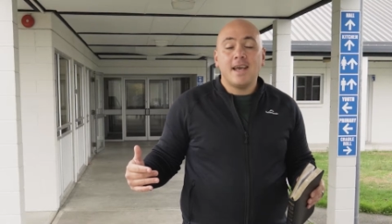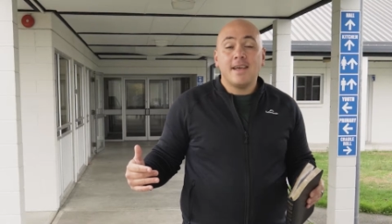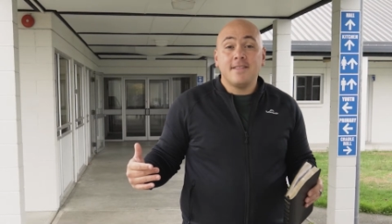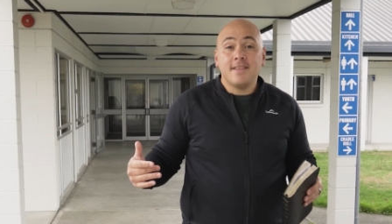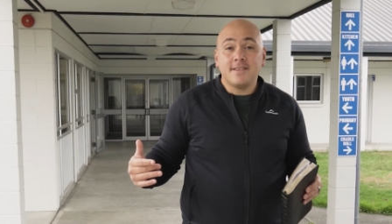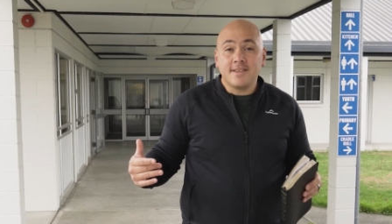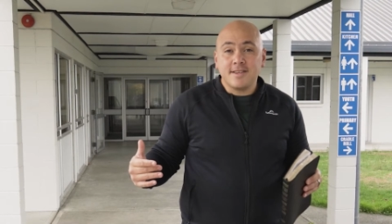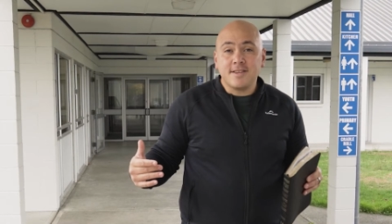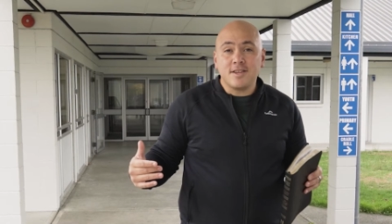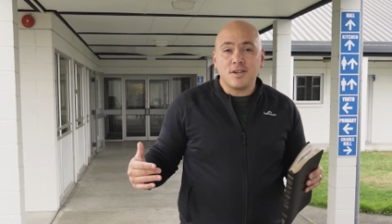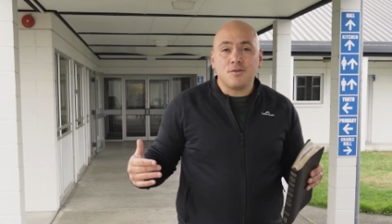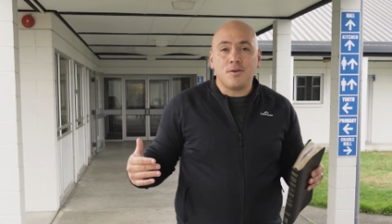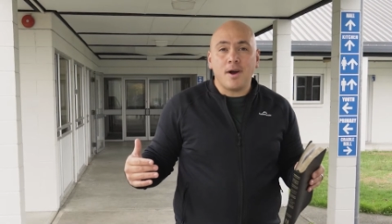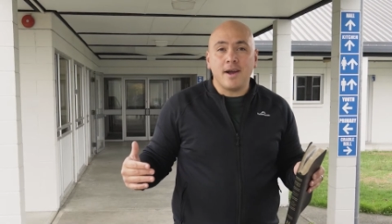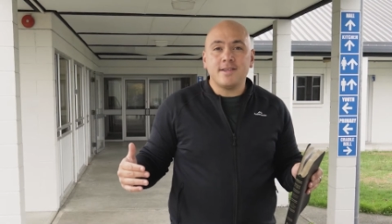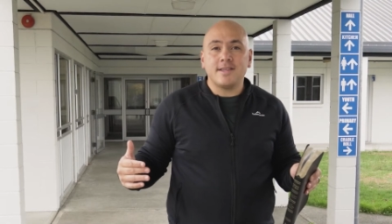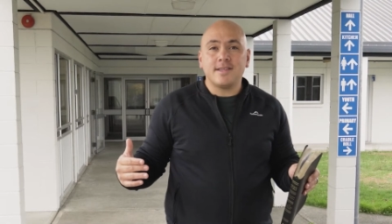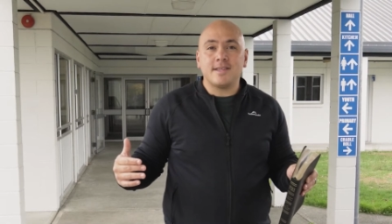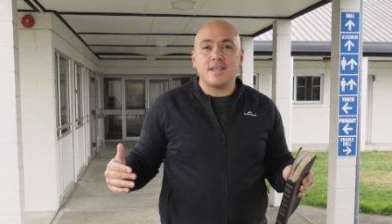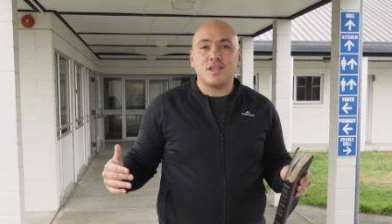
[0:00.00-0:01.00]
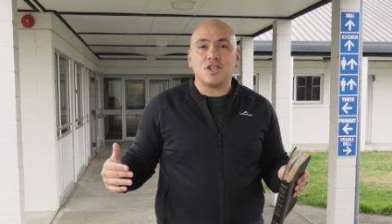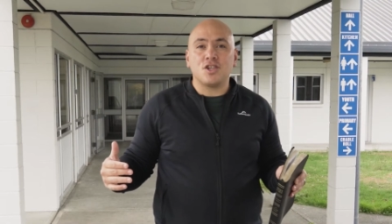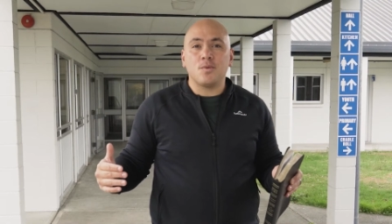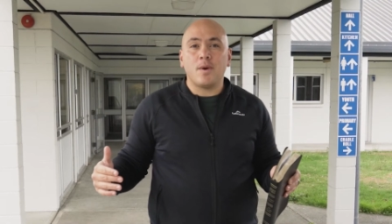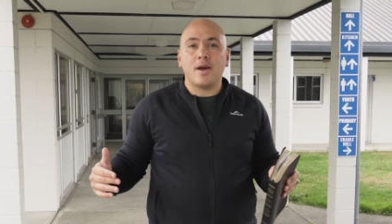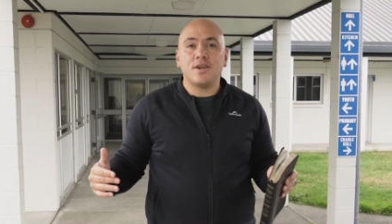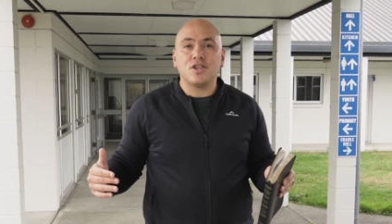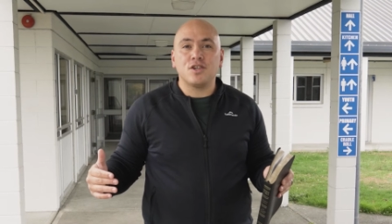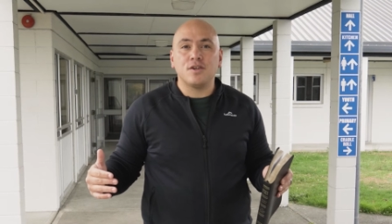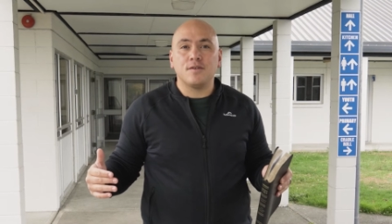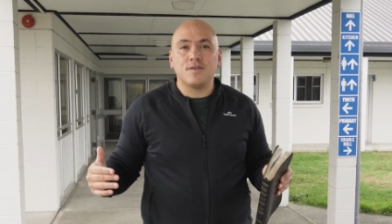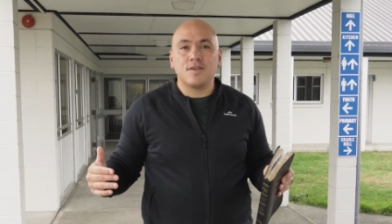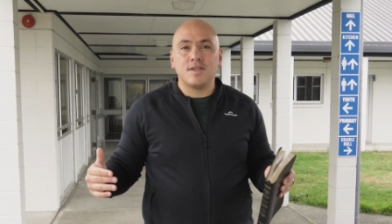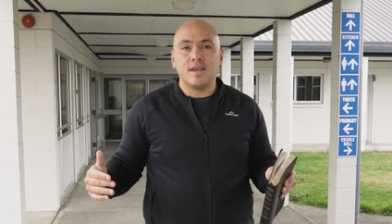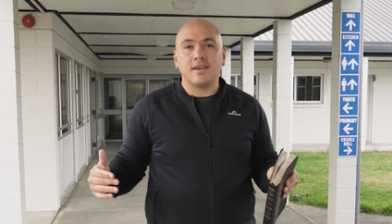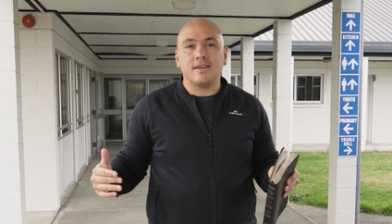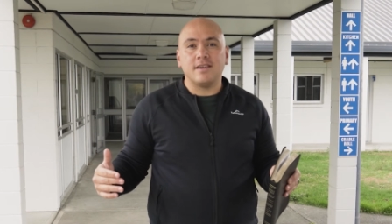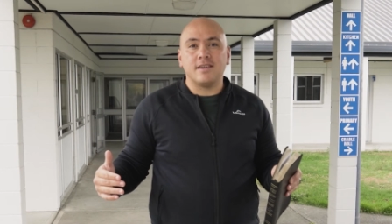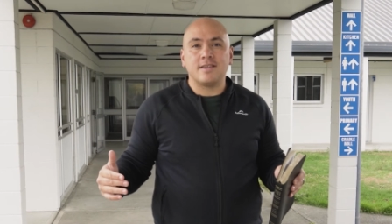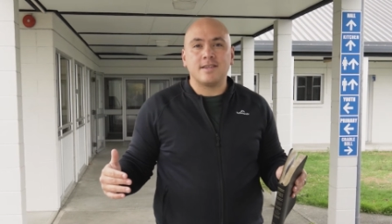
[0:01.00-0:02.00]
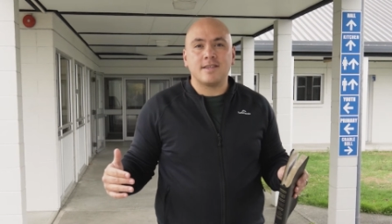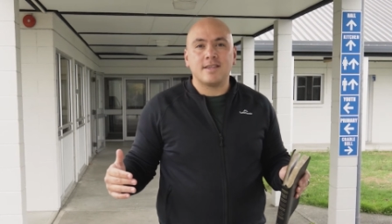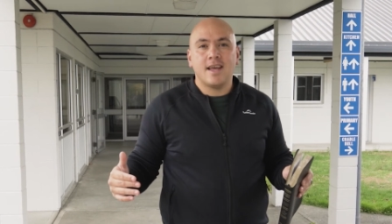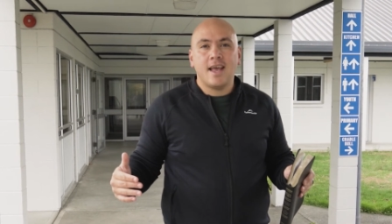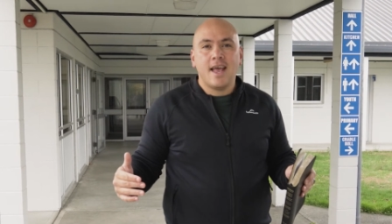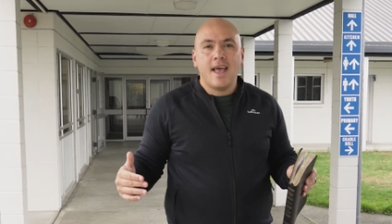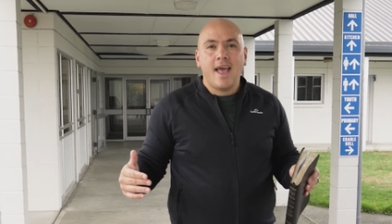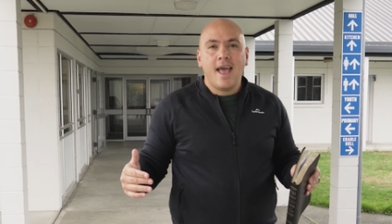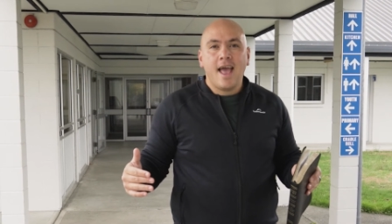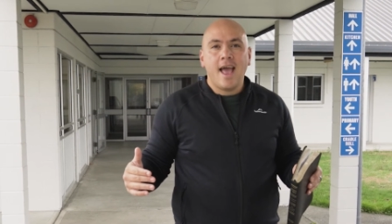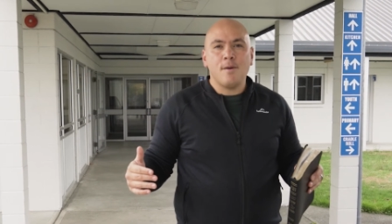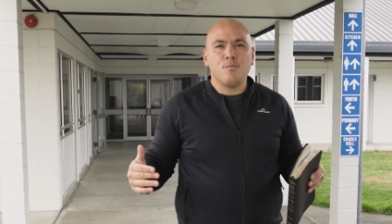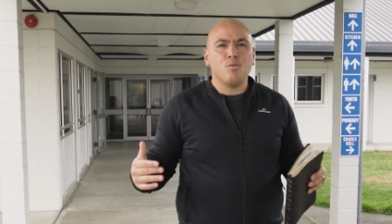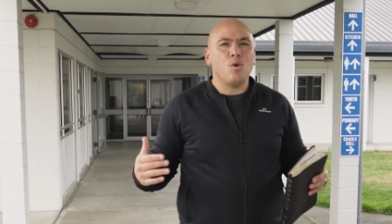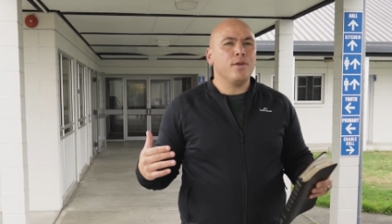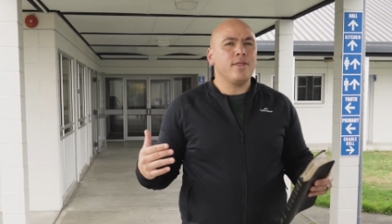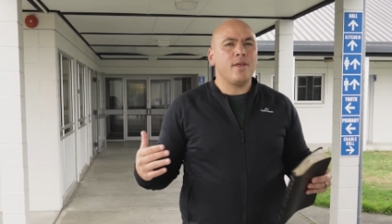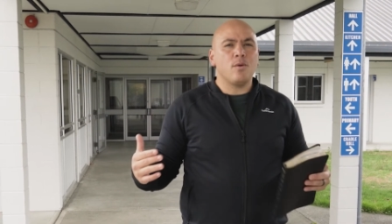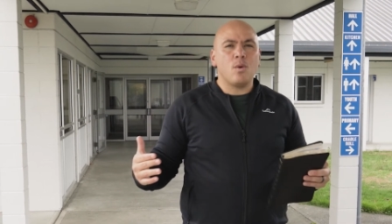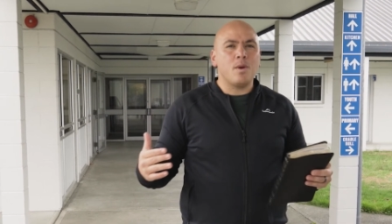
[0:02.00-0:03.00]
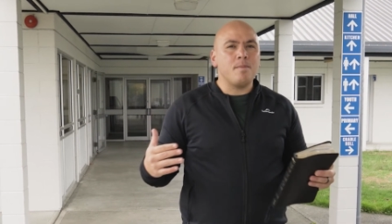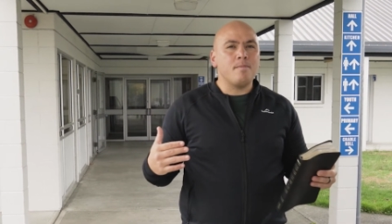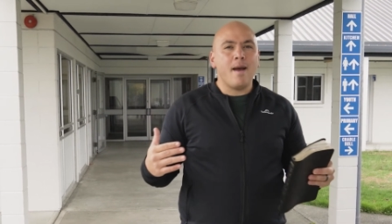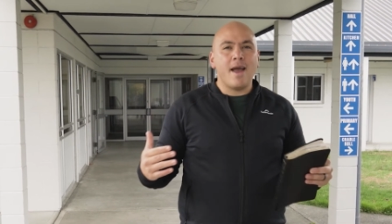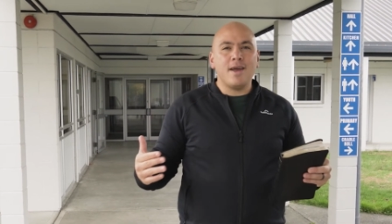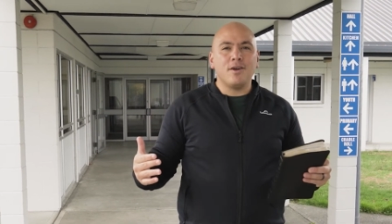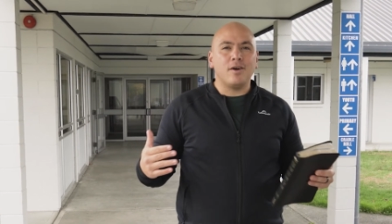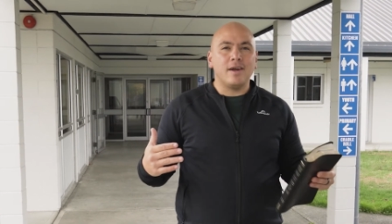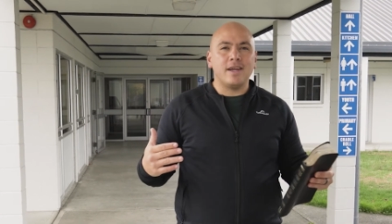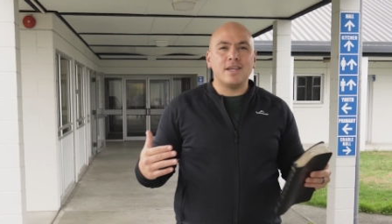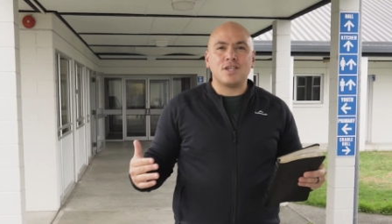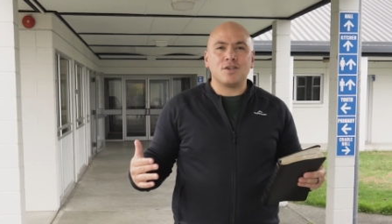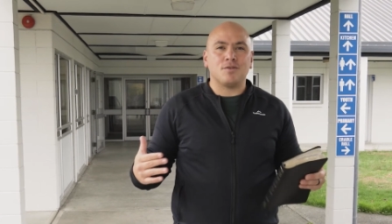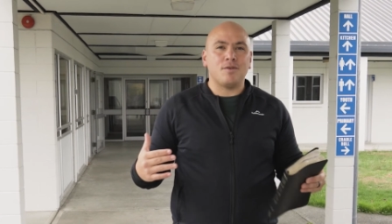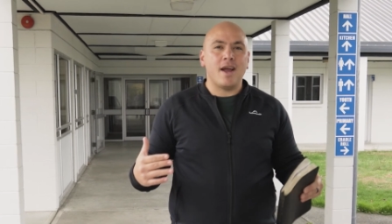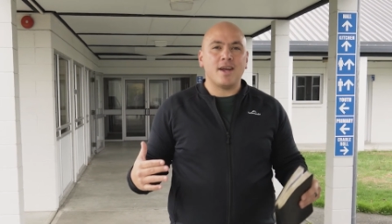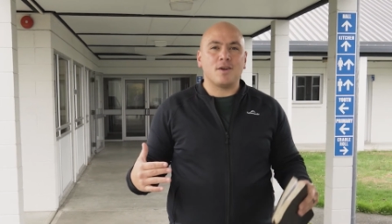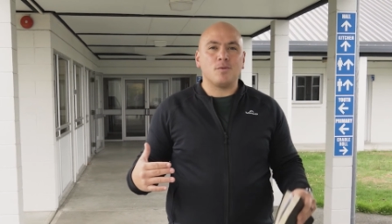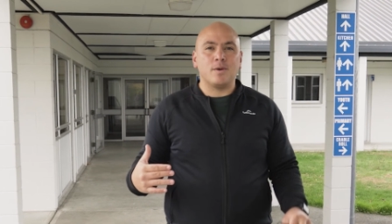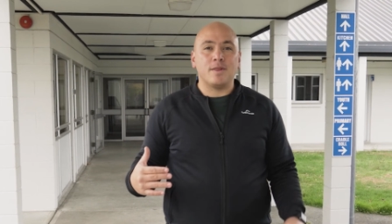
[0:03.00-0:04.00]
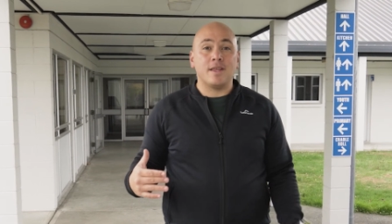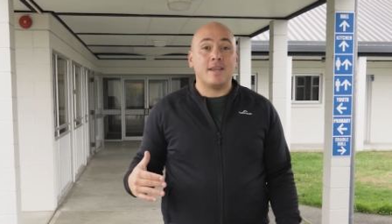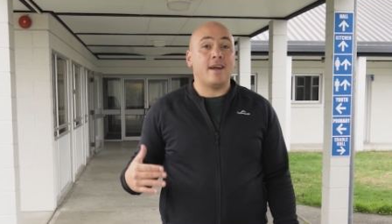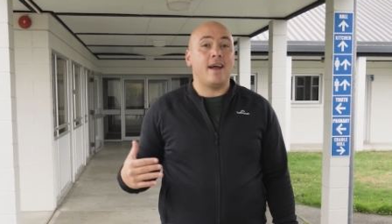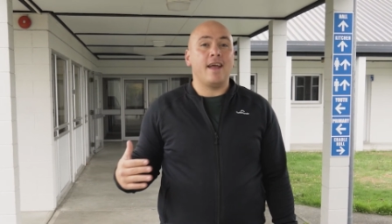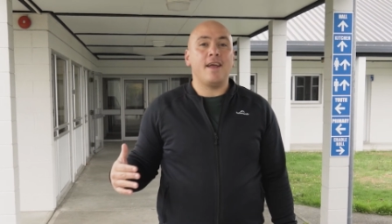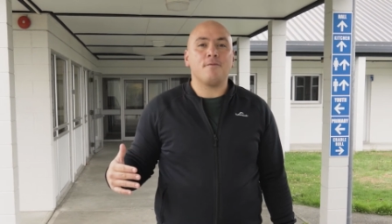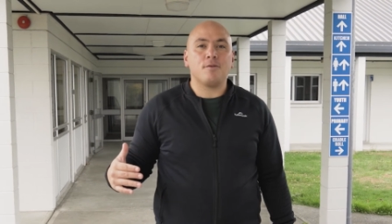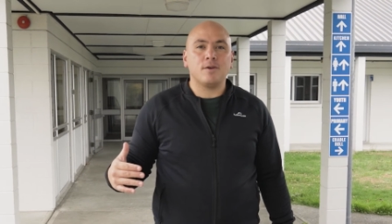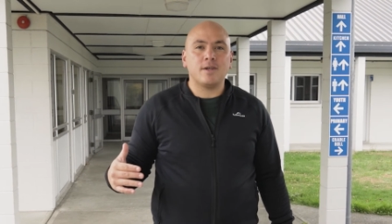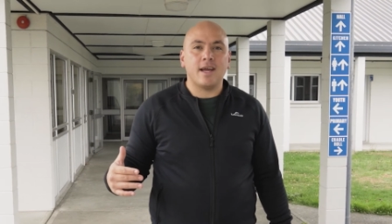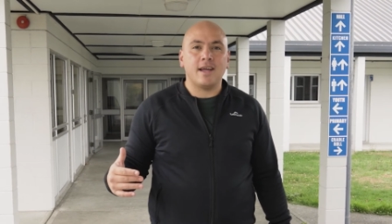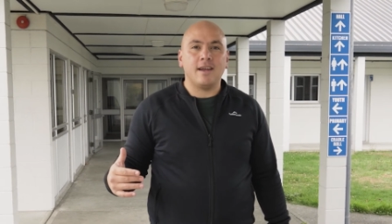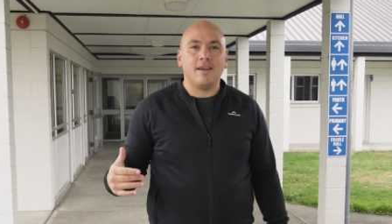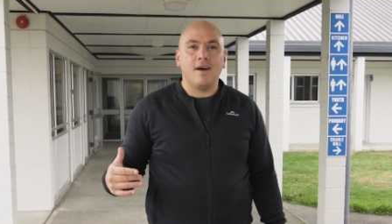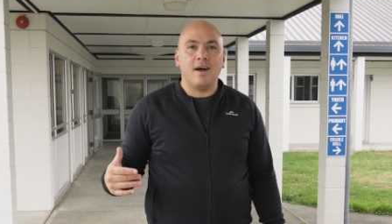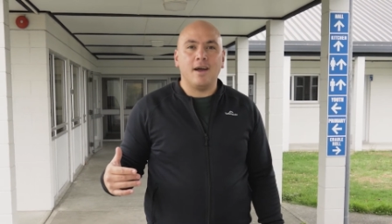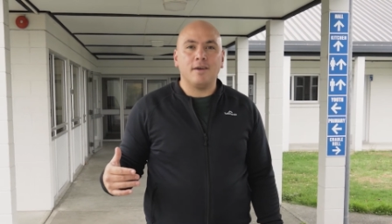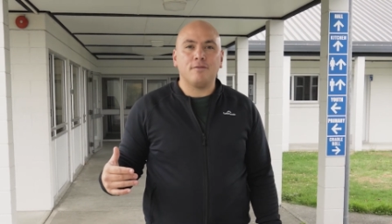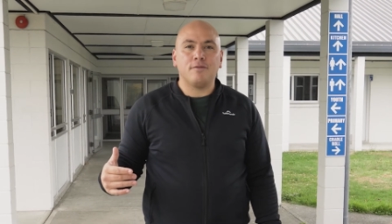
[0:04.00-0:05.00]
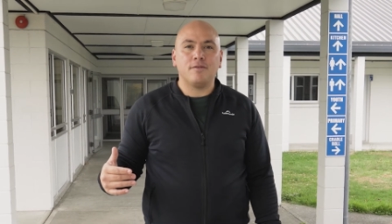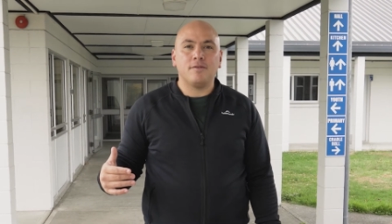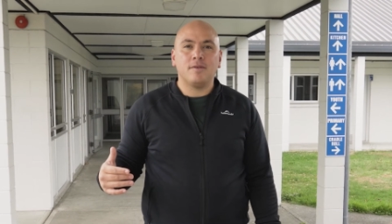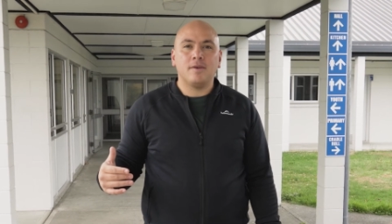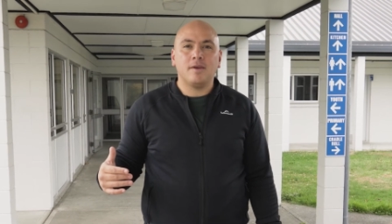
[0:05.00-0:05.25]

This is a crazy situation of sickness and one that we may not interact with in our everyday life.